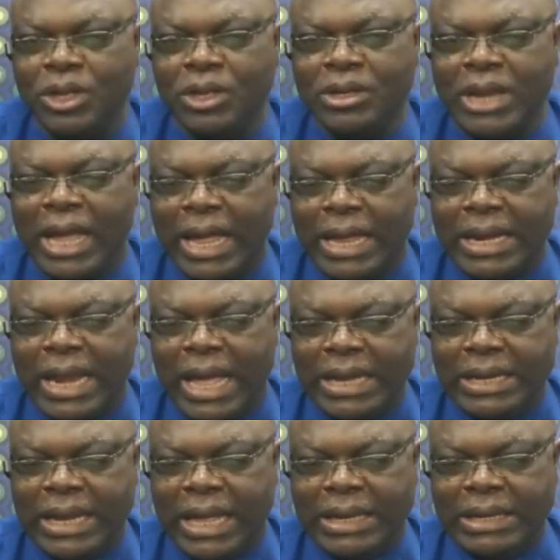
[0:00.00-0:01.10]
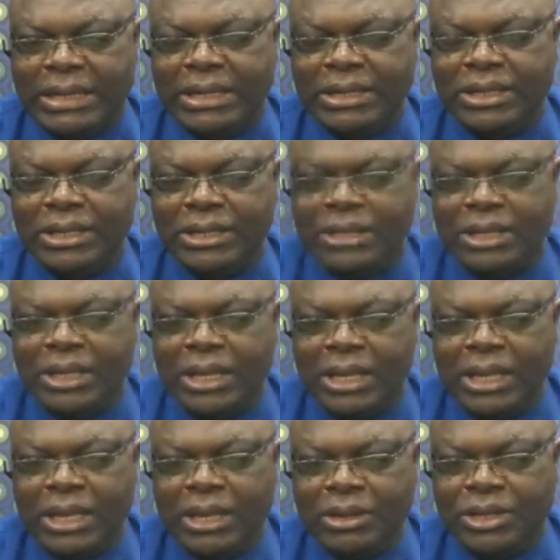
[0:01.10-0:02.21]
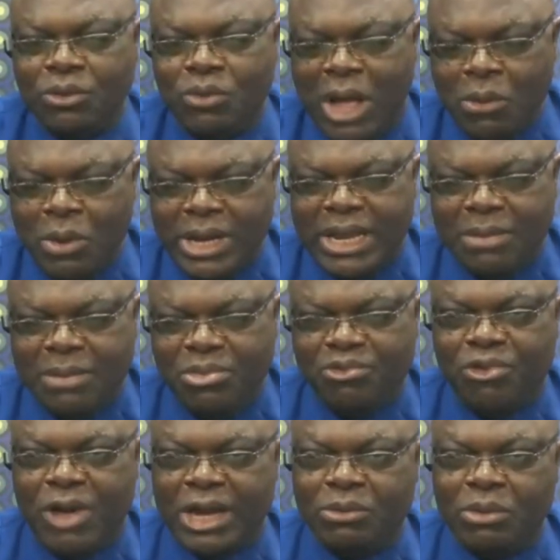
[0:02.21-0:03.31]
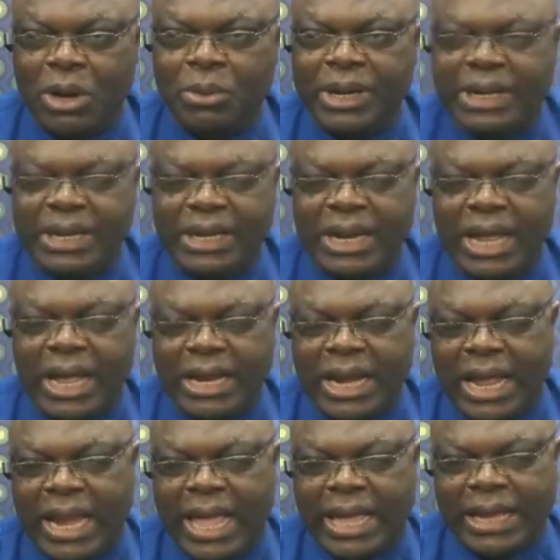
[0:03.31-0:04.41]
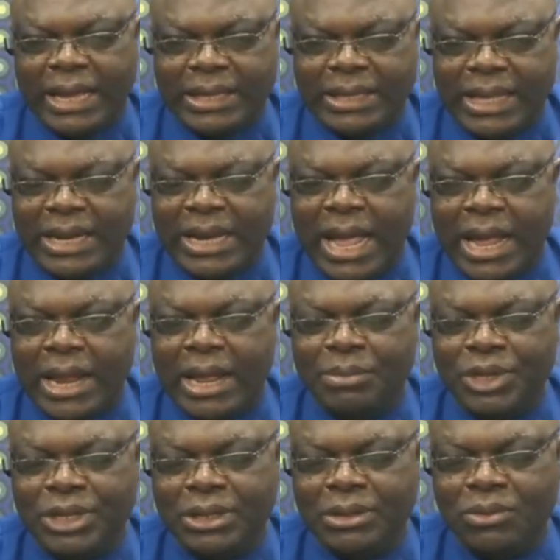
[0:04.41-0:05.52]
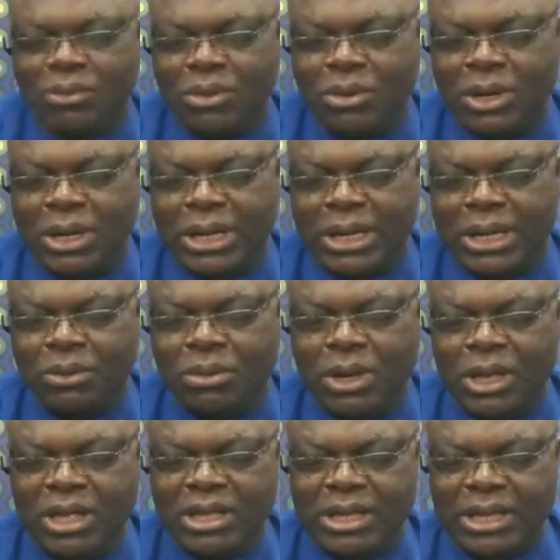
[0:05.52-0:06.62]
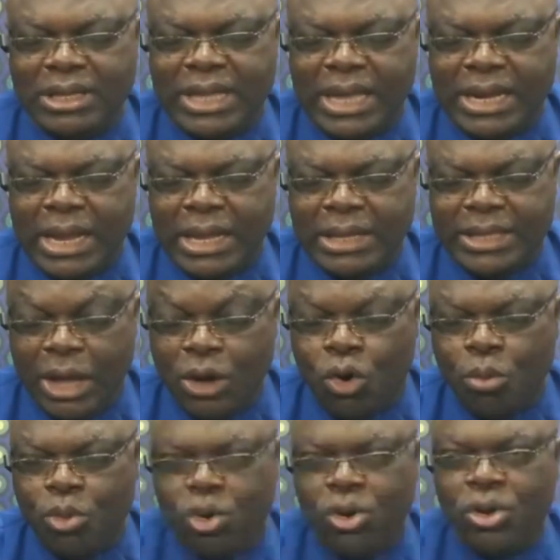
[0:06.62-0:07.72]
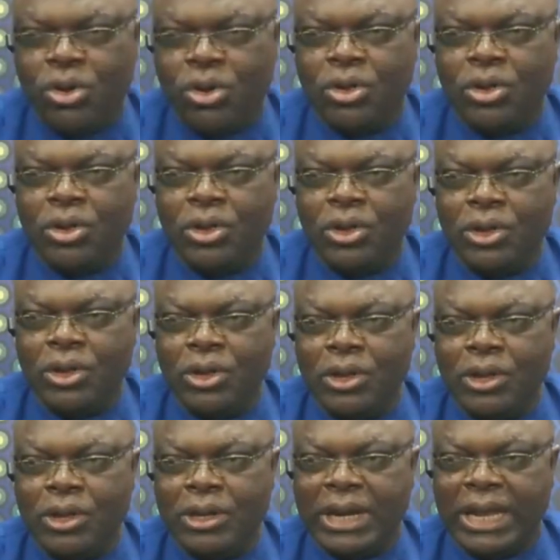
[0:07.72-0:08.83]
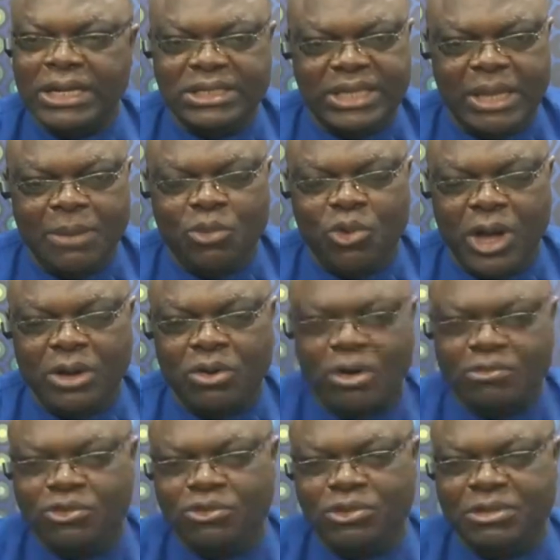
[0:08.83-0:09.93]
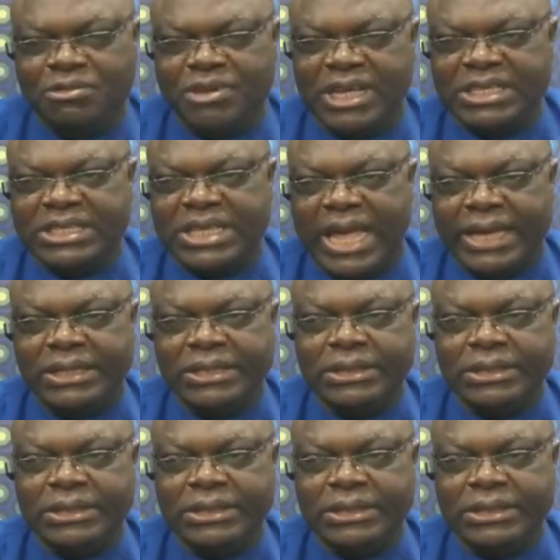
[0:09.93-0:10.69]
Now, now, now the, the the one way day before and one way day now, now like ten I mean uh, ten ten kobo. Mm. Now the same coin of two different sides.